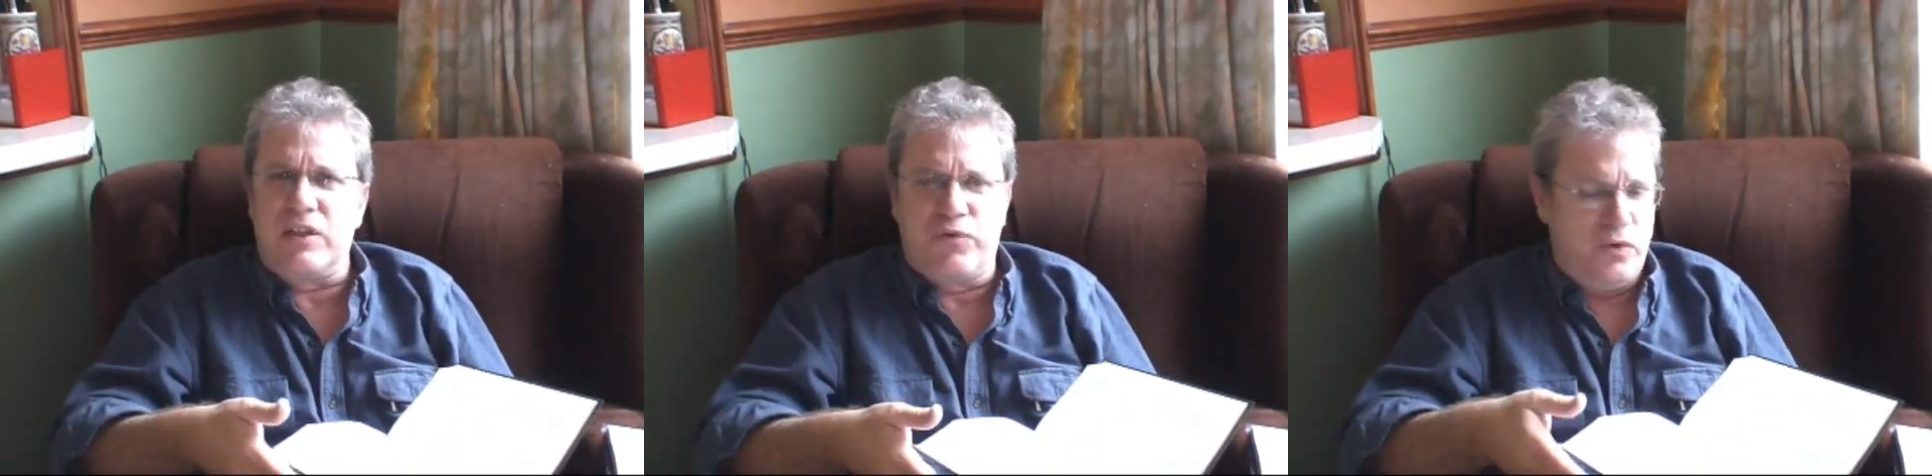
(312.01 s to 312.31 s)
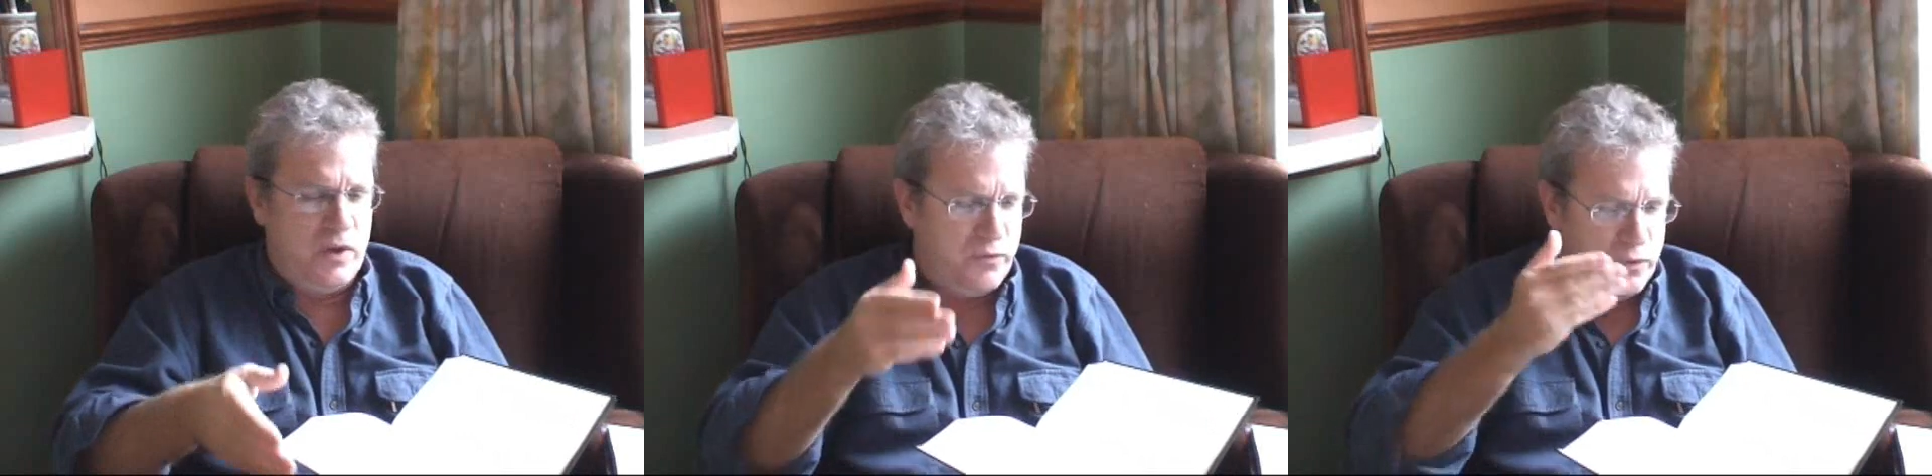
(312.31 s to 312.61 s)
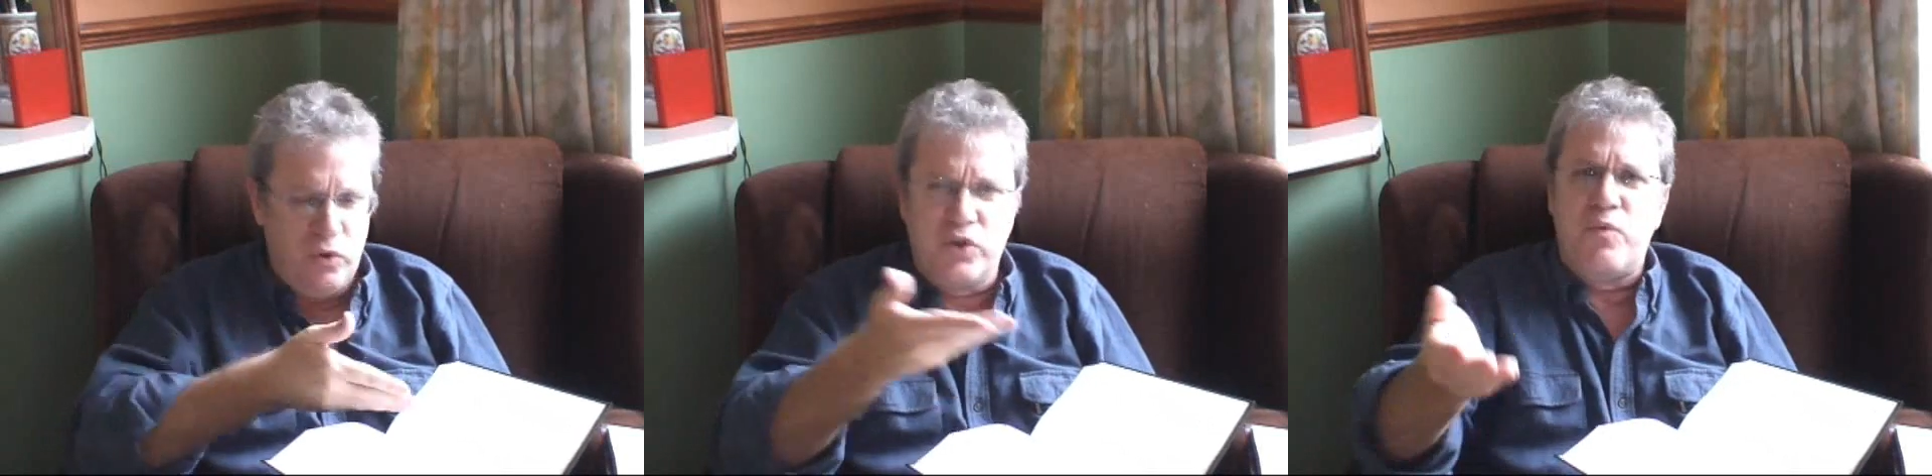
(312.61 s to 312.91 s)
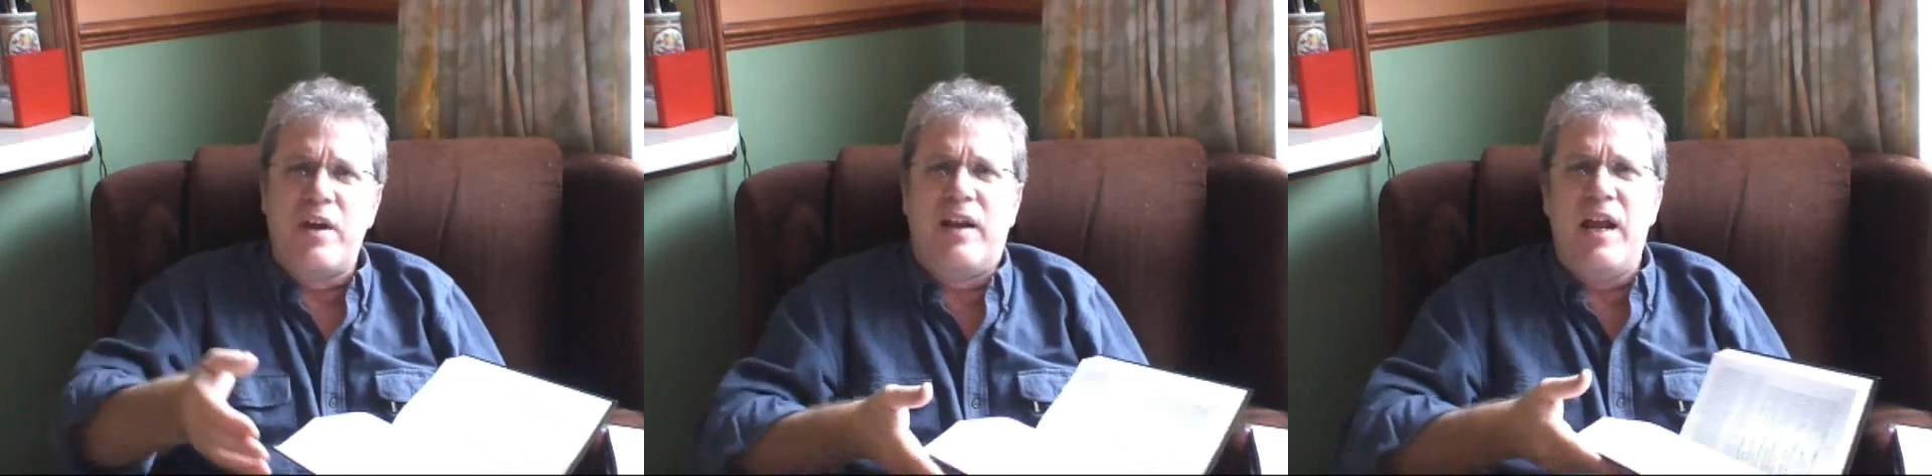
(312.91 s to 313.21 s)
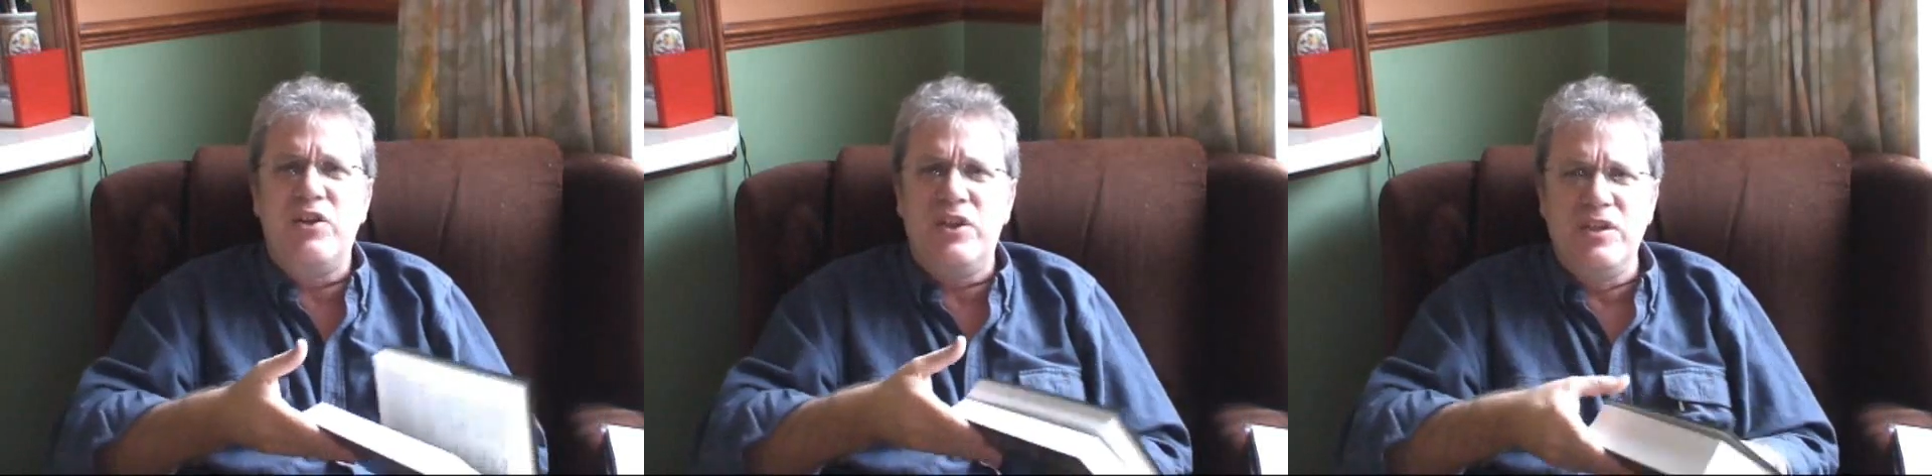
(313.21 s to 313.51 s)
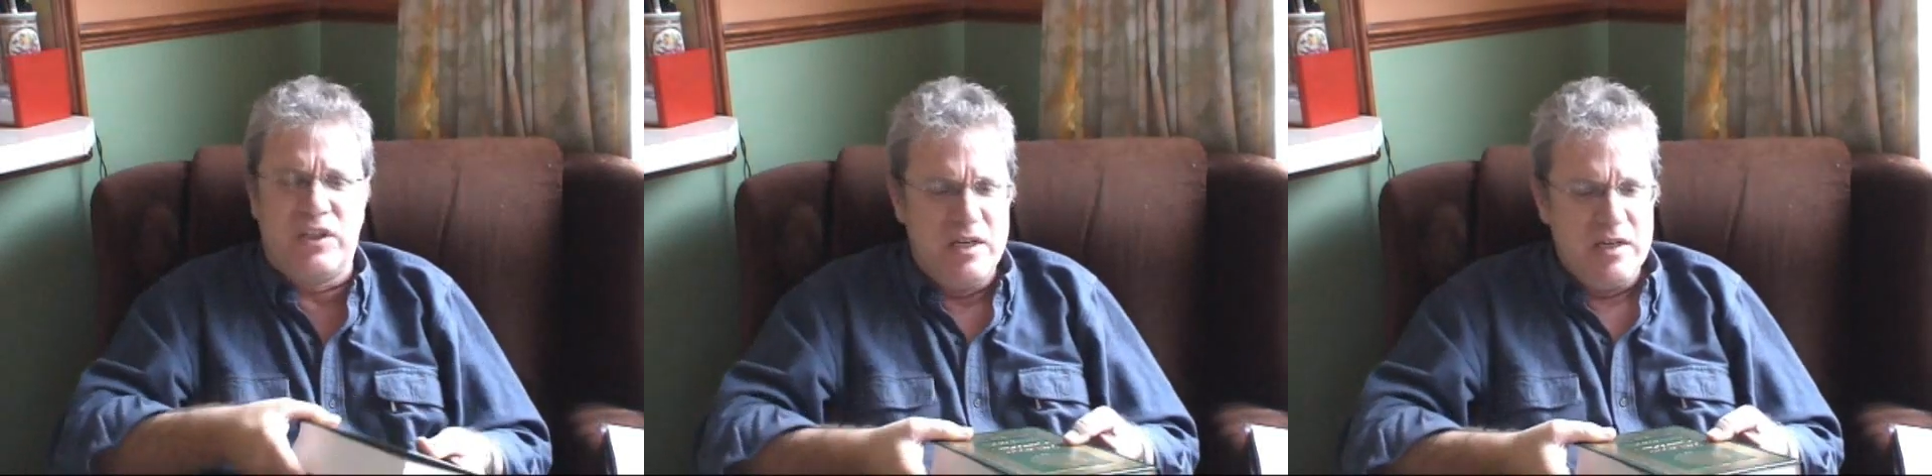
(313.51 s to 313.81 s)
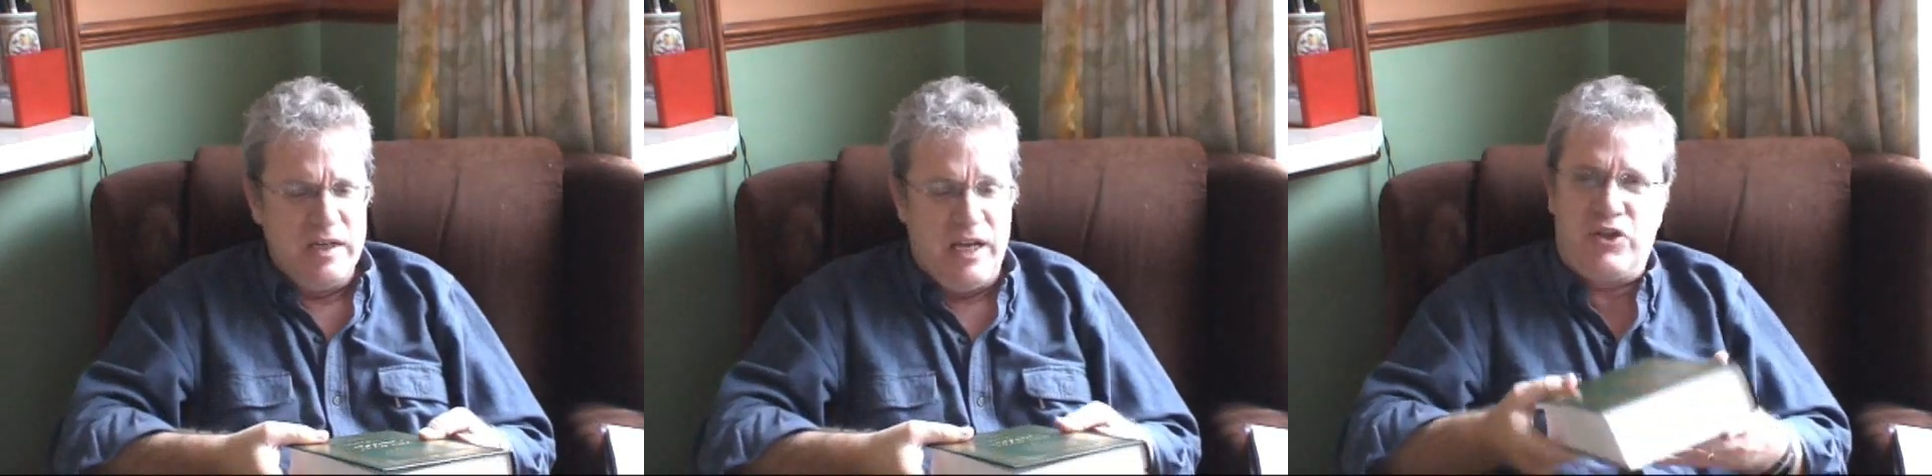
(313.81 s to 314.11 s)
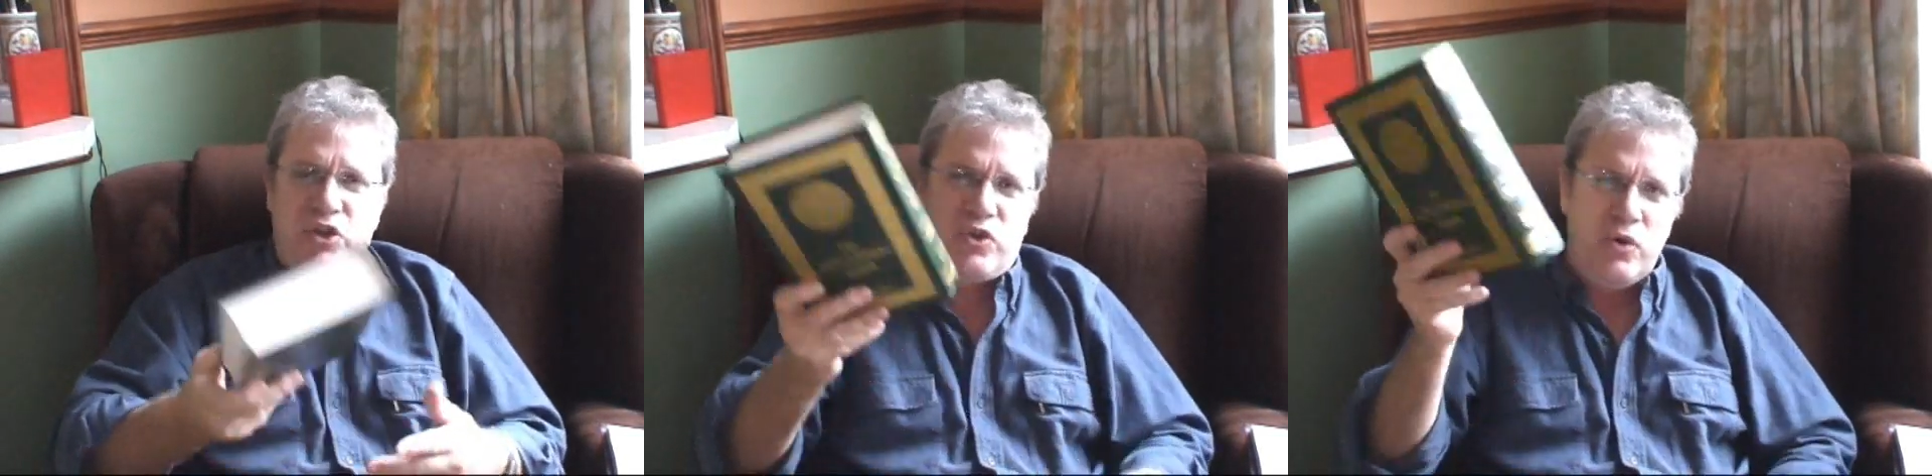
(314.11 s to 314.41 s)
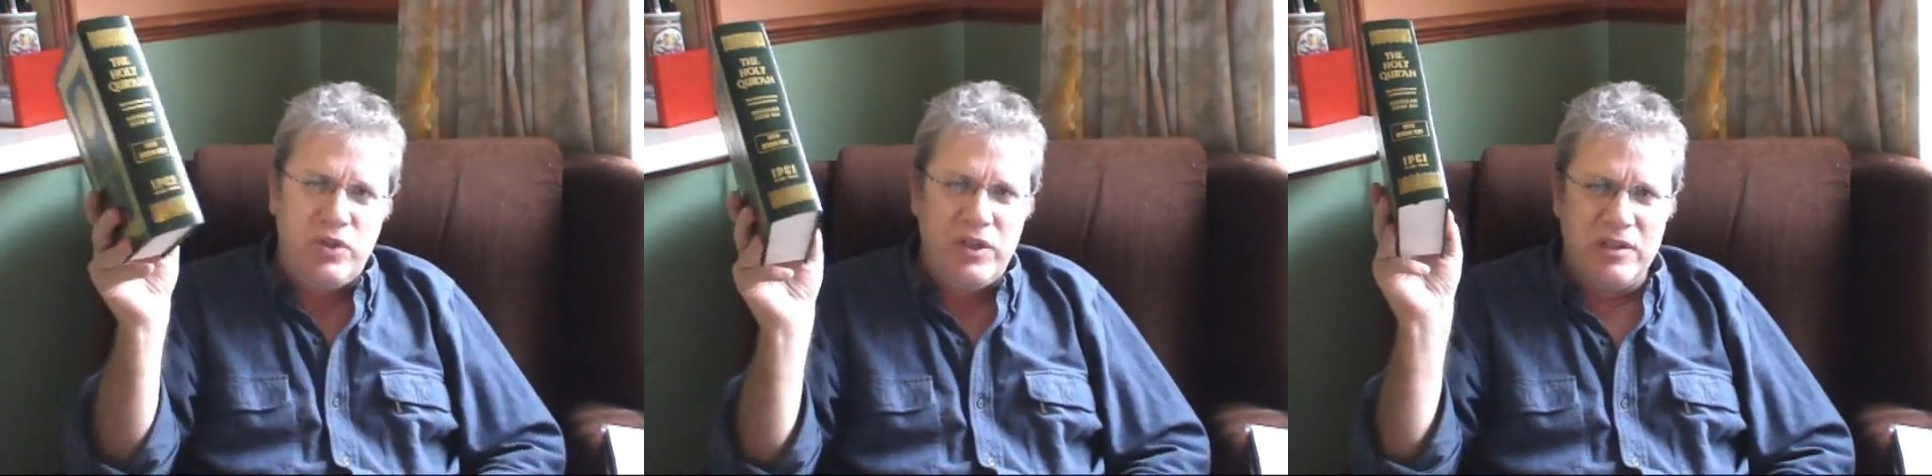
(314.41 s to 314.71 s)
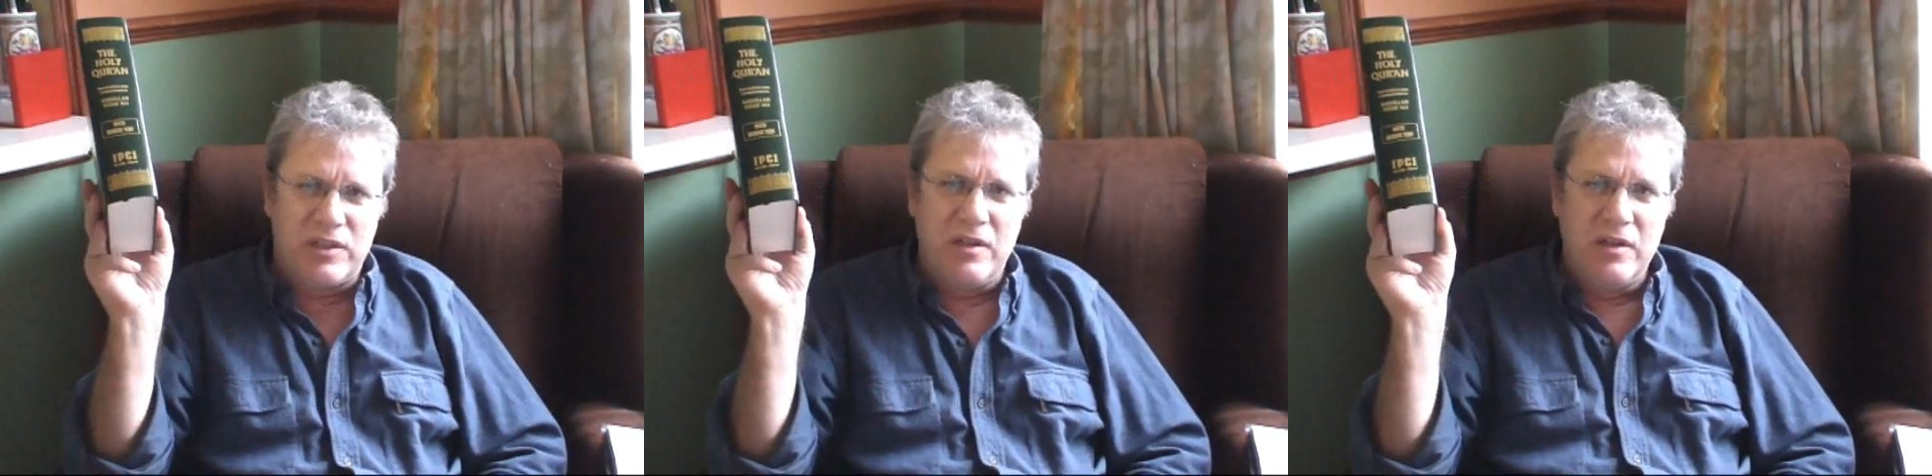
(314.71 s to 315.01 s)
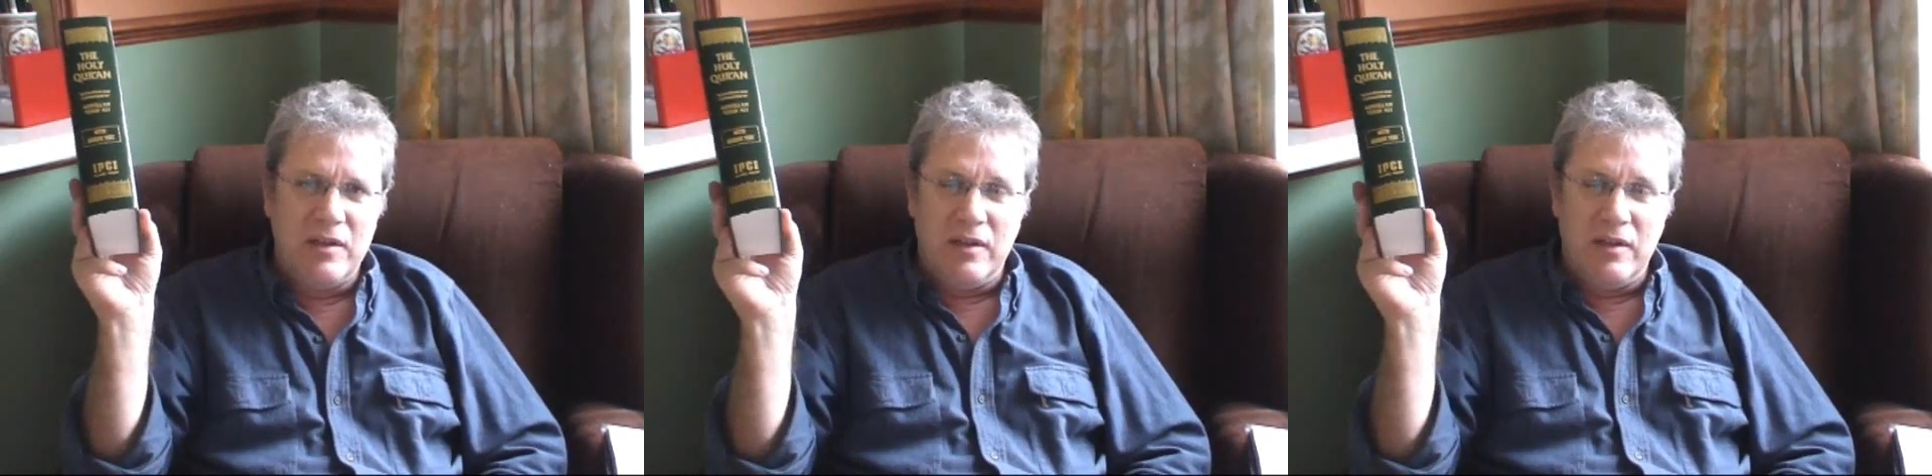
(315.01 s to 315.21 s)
It's full of rules and regulations, institutions,